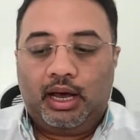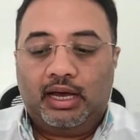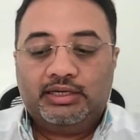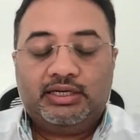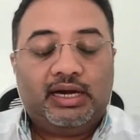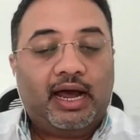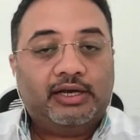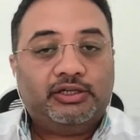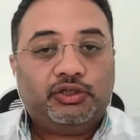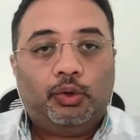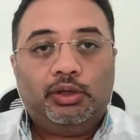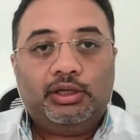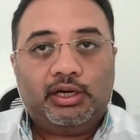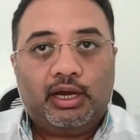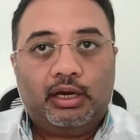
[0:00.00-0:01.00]
until I
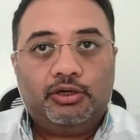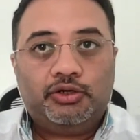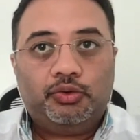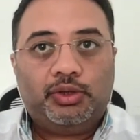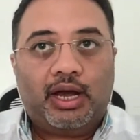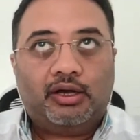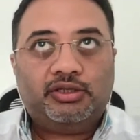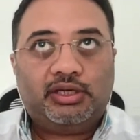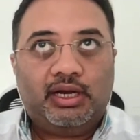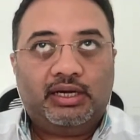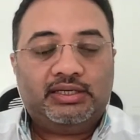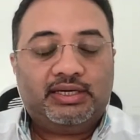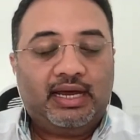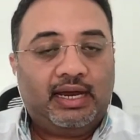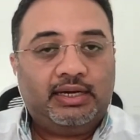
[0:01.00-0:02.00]
sold it in
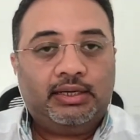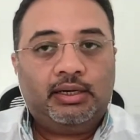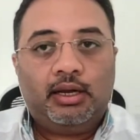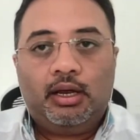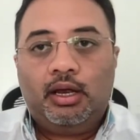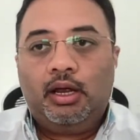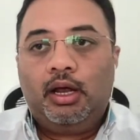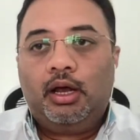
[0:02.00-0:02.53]
2010